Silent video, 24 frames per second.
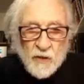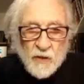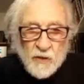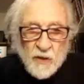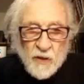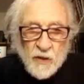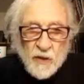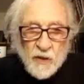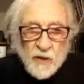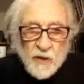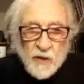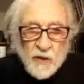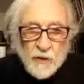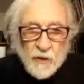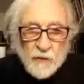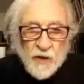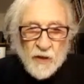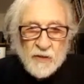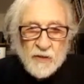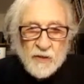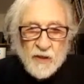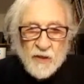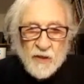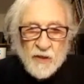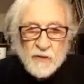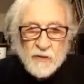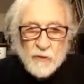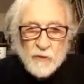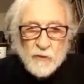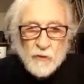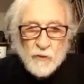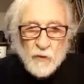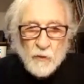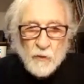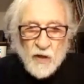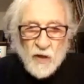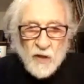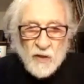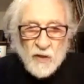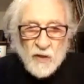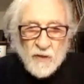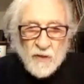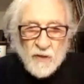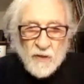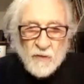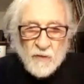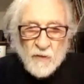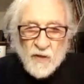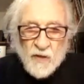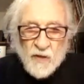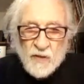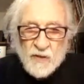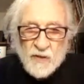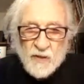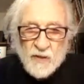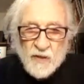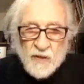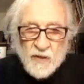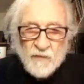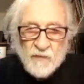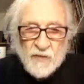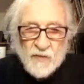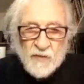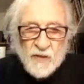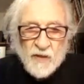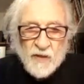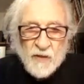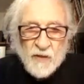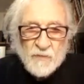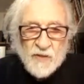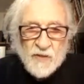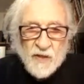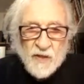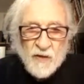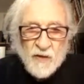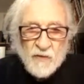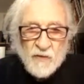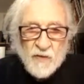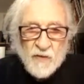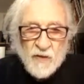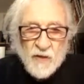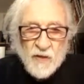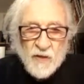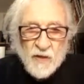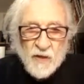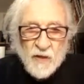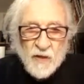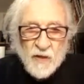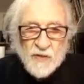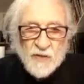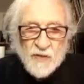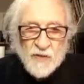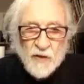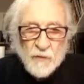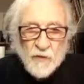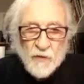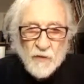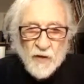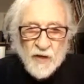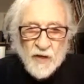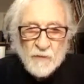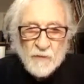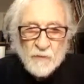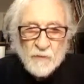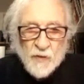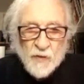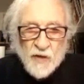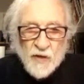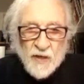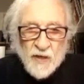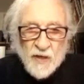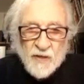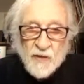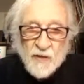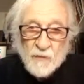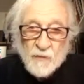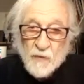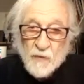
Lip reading: correct and I do it well, well, then everything comes out right. But and then when I